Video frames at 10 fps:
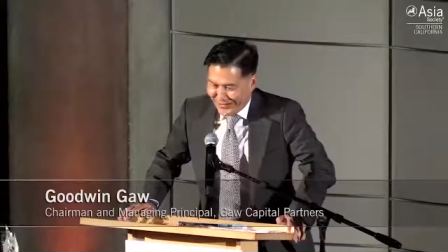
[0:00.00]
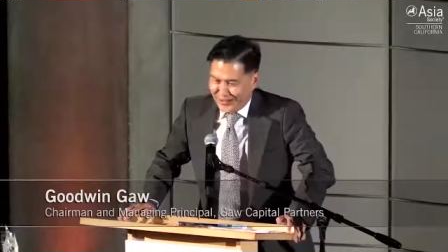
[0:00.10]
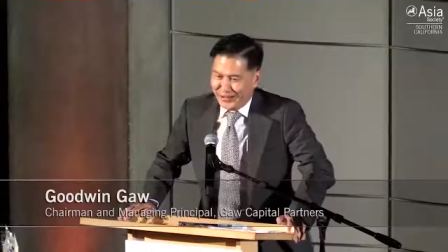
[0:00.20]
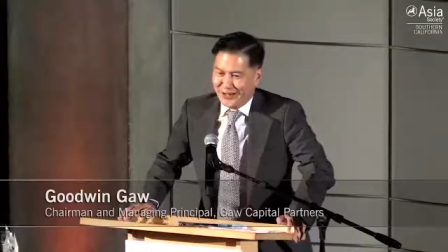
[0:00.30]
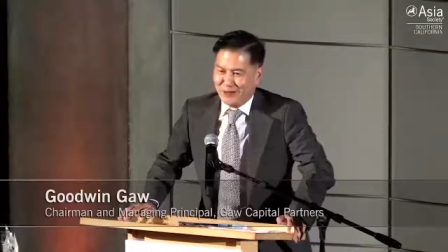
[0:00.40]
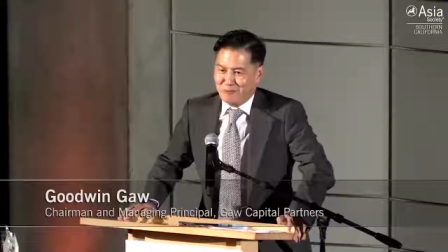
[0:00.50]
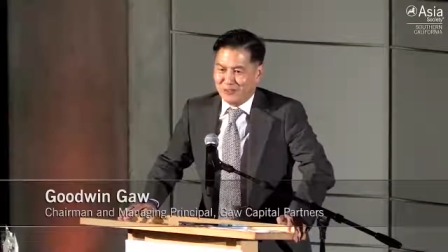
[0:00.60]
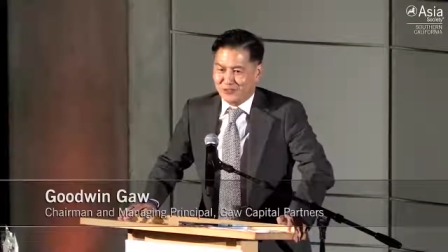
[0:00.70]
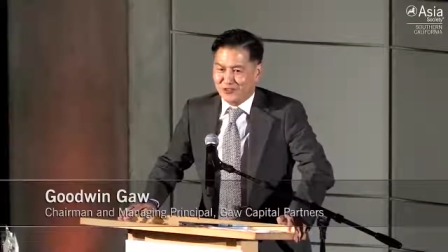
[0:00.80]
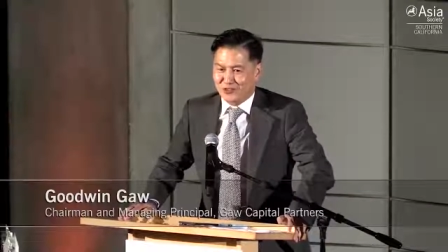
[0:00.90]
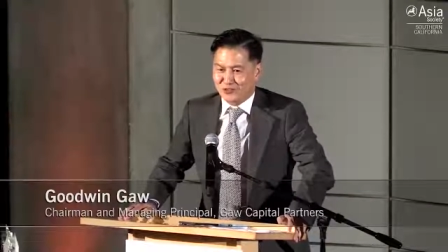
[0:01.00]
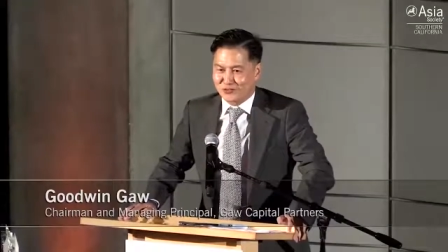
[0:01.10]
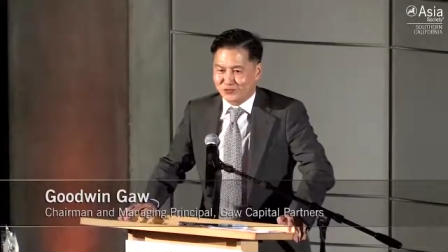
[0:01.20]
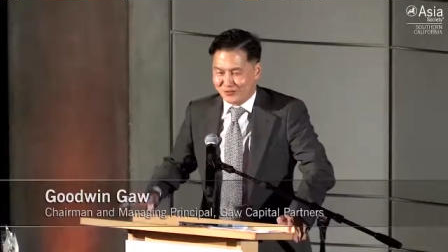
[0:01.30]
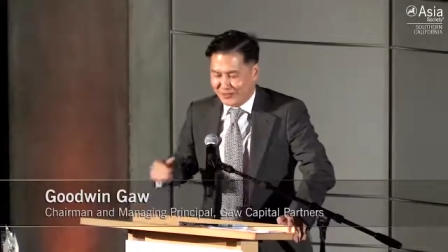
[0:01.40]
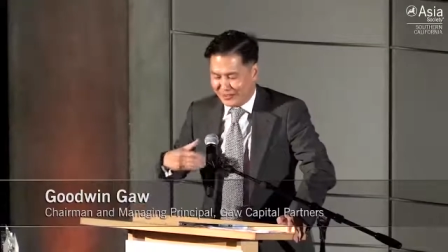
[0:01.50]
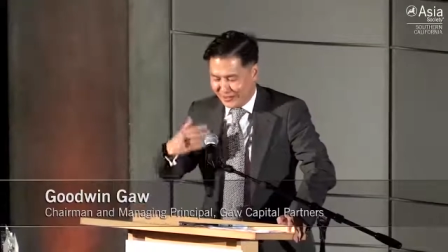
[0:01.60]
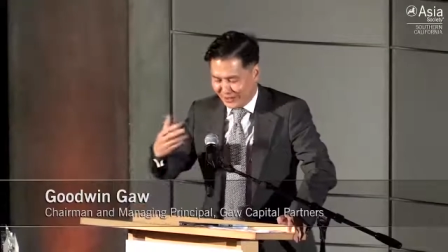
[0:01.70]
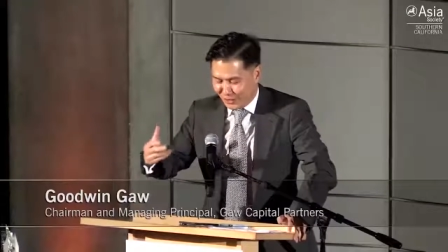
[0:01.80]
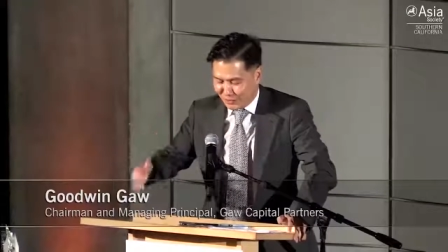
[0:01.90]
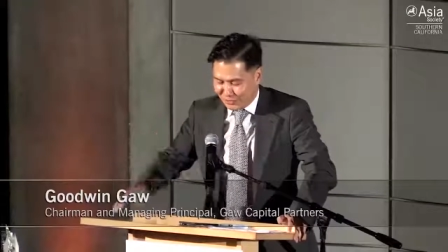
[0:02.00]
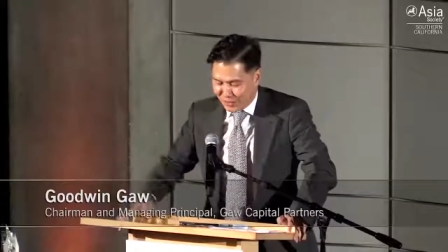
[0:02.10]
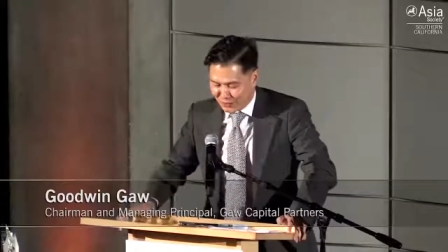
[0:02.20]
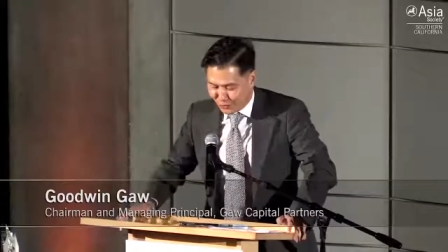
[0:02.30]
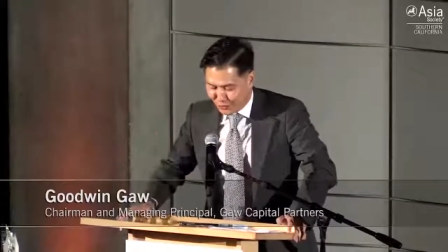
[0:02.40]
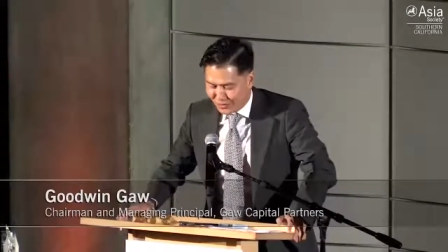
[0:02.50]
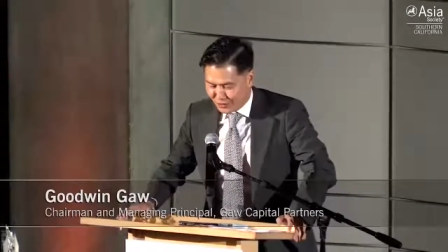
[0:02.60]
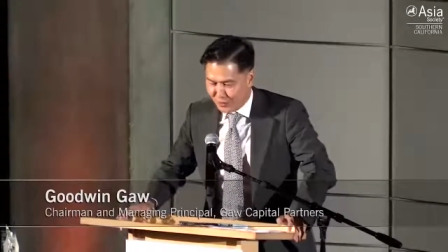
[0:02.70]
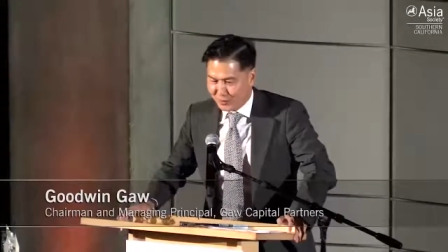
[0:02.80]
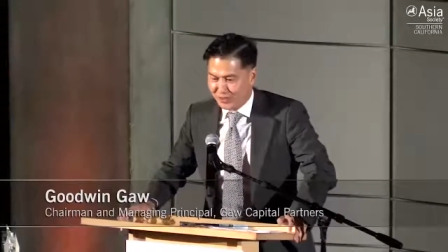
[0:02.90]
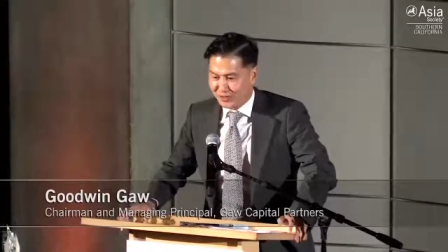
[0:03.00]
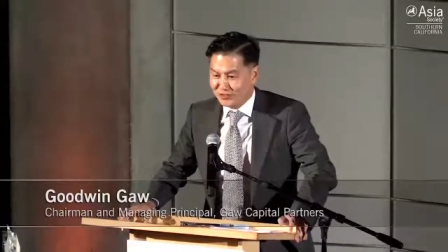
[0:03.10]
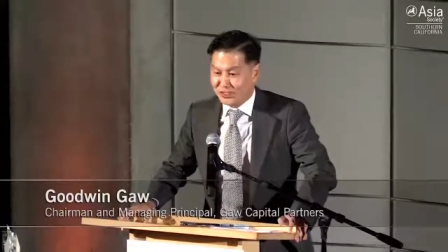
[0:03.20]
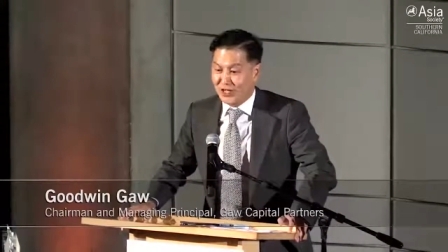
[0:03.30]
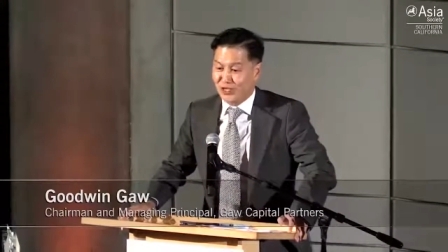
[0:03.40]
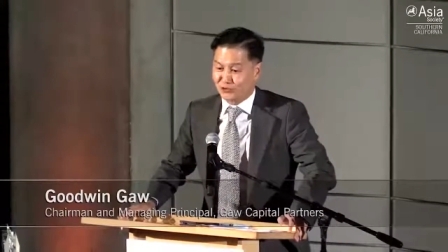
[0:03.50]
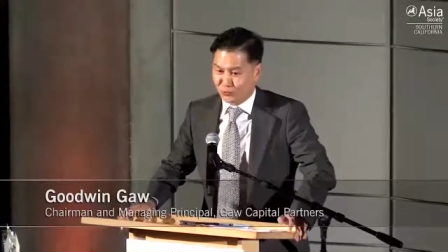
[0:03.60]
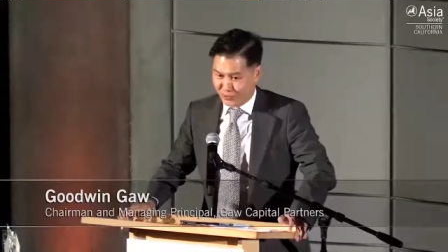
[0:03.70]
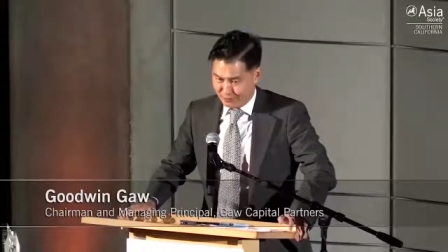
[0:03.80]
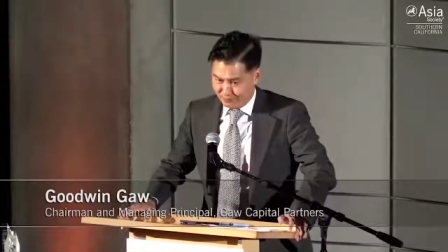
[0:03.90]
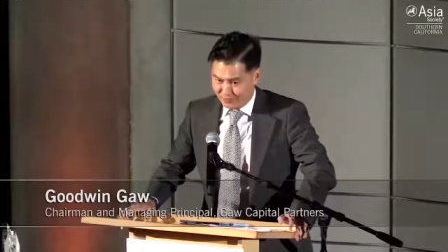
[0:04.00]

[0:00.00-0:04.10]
But this is a little bit of my story. It's going to be, this is an LA story.